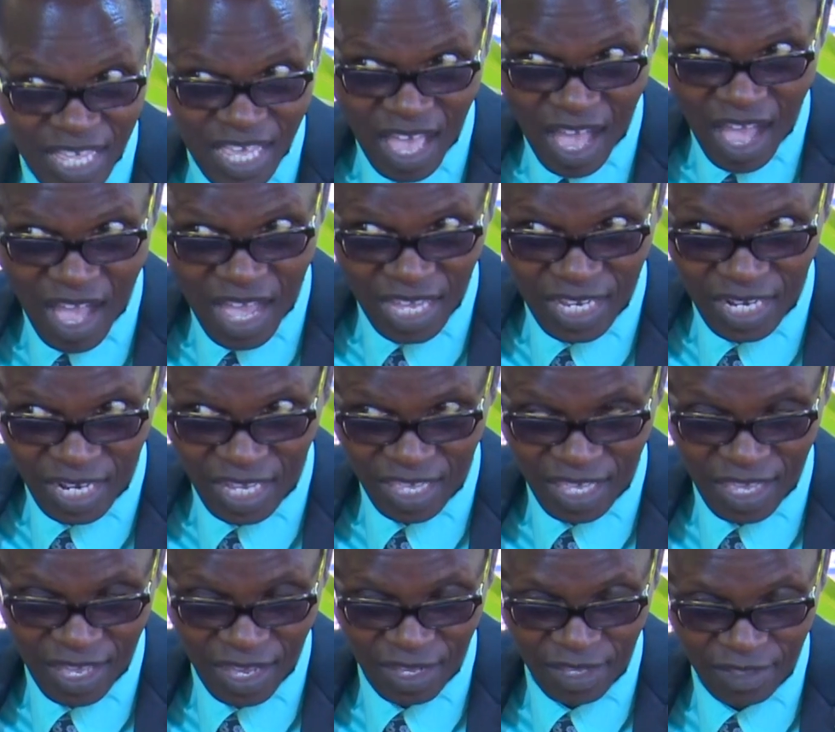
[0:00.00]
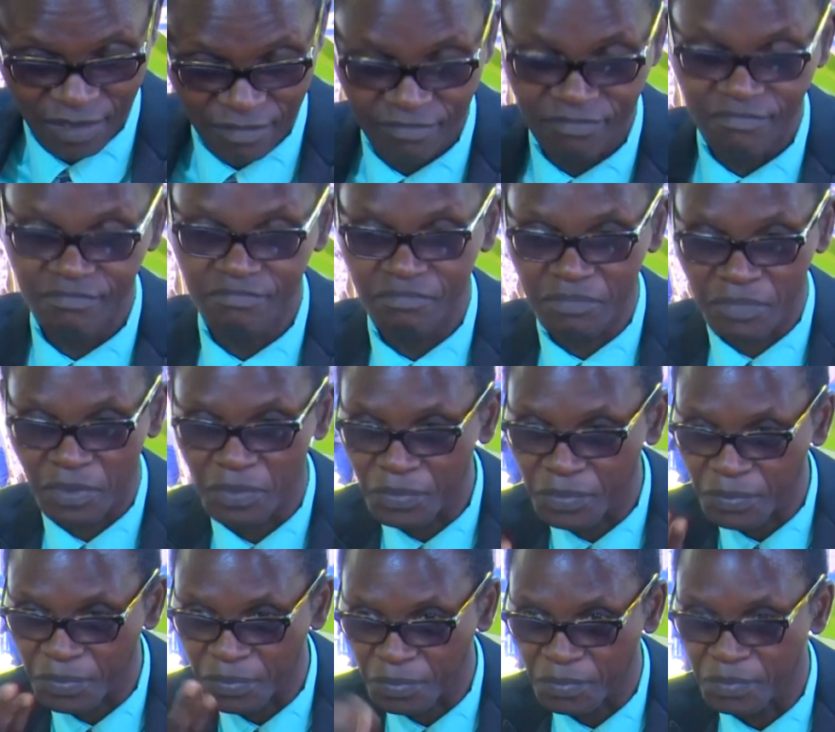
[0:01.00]
could not control
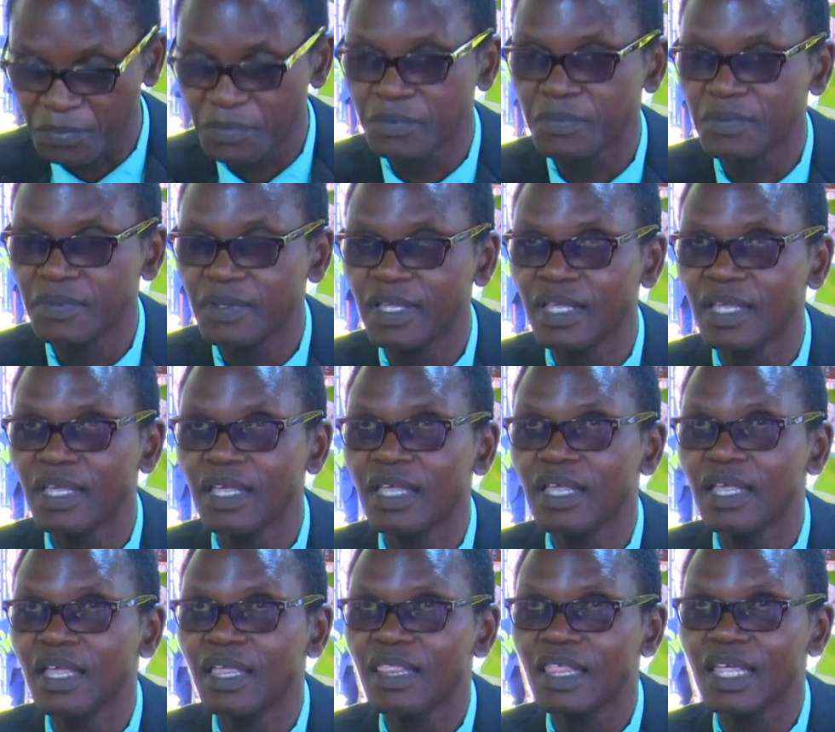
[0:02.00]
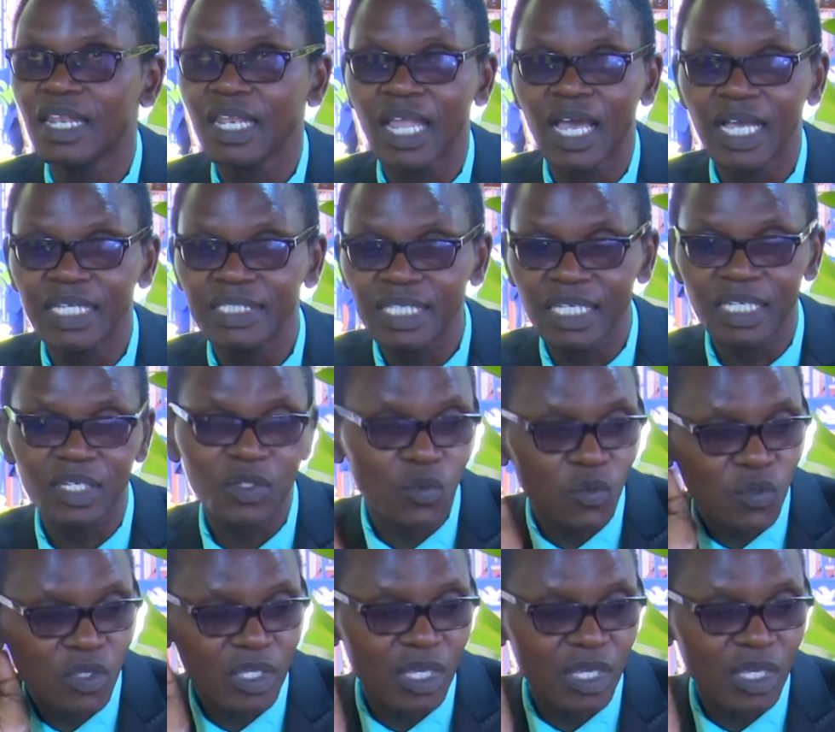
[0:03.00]
my walking when I was